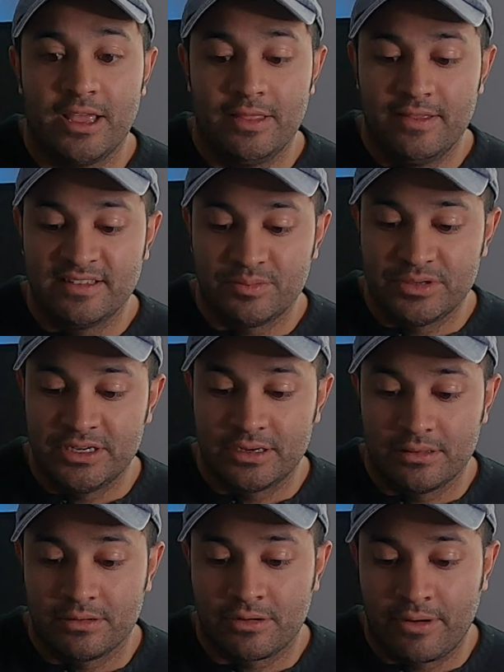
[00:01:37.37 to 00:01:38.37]
in this
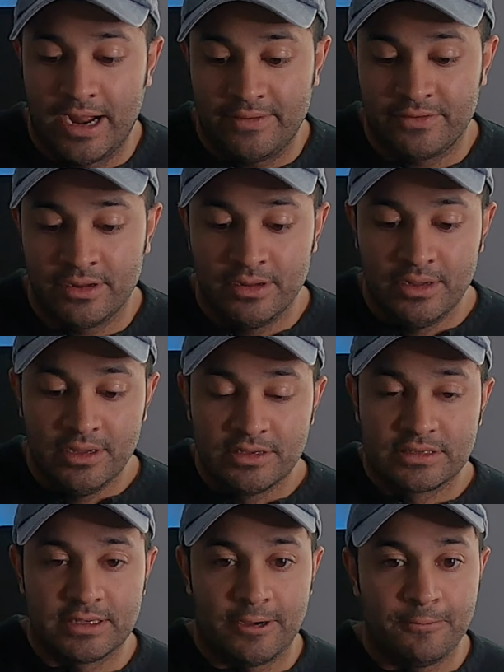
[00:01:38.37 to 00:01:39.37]
particular craft.
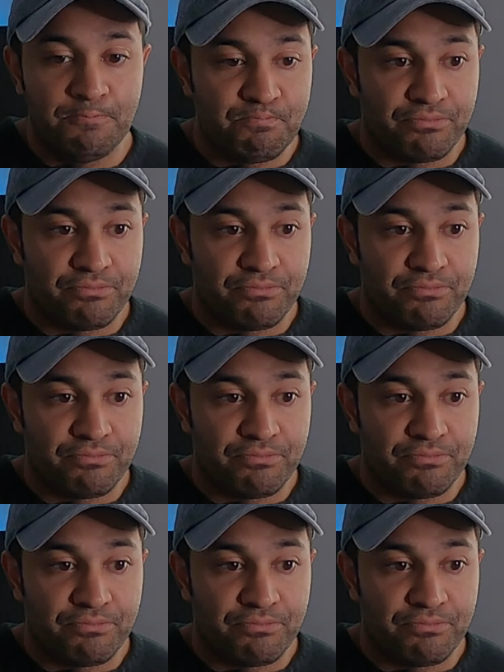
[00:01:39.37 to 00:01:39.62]
So